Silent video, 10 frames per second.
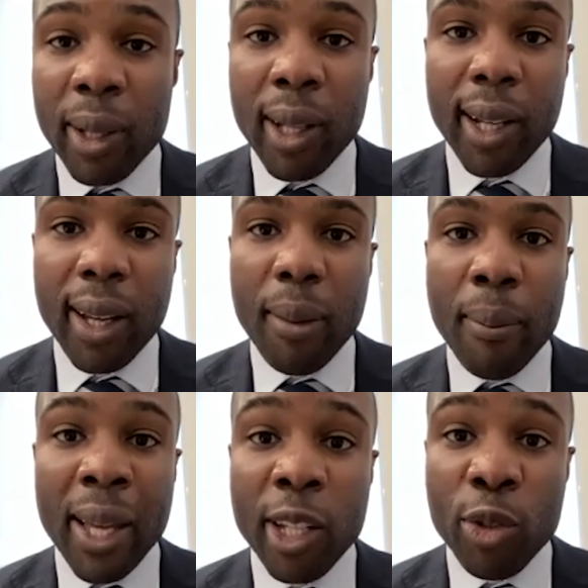like
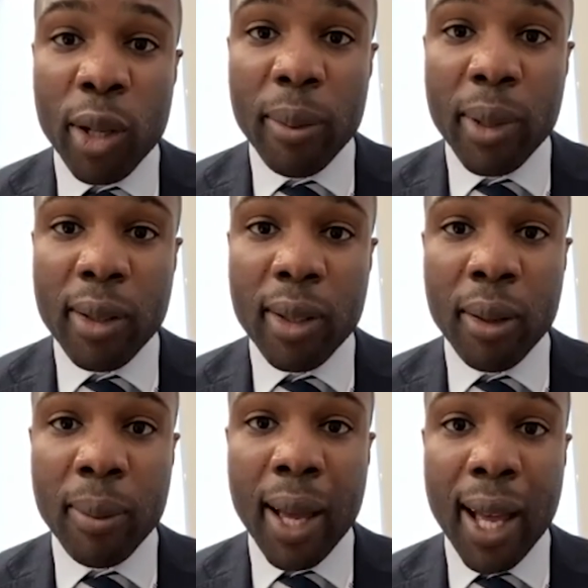many treatments,
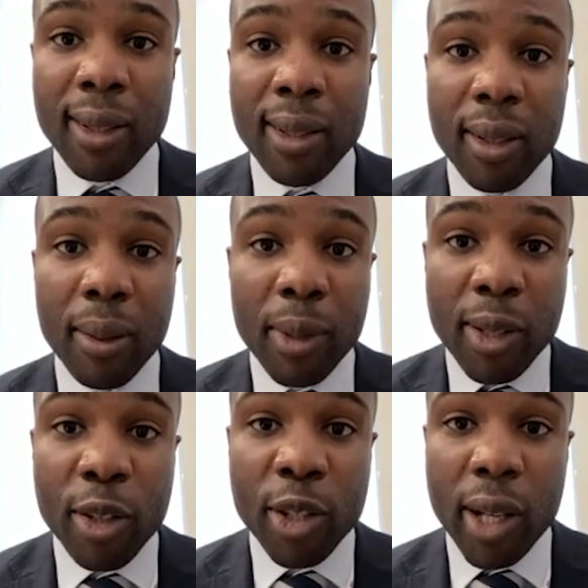has some
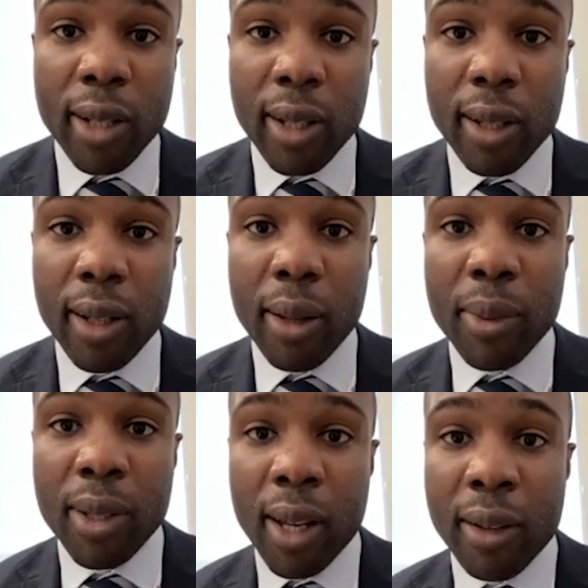associated
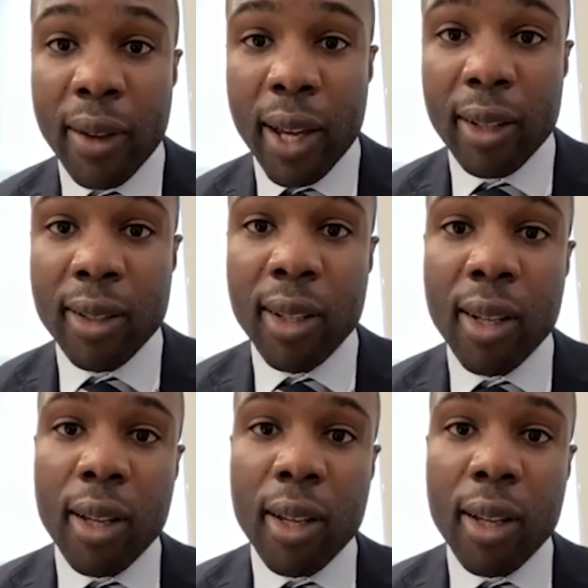side effects.